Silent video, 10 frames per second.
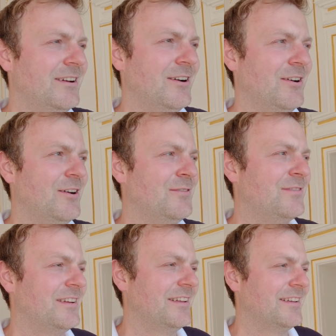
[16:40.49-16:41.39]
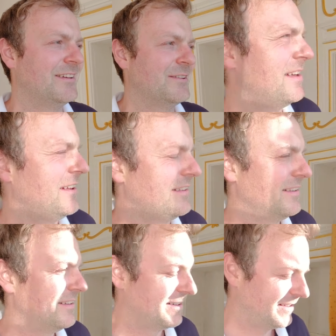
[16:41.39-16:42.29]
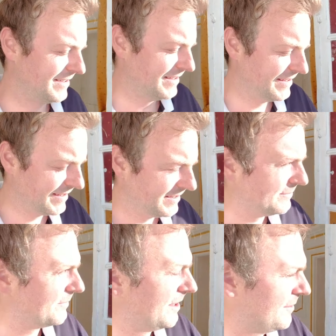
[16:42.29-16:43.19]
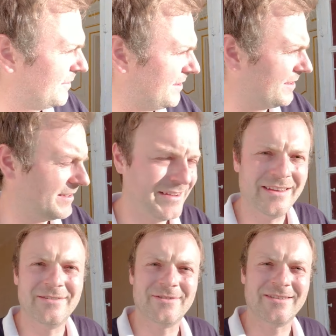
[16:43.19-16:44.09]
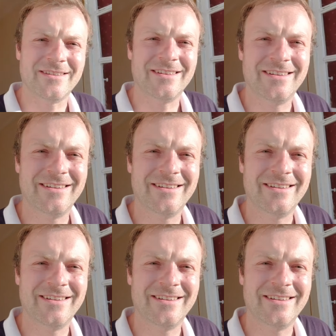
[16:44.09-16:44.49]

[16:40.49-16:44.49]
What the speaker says: lovely sun, maybe even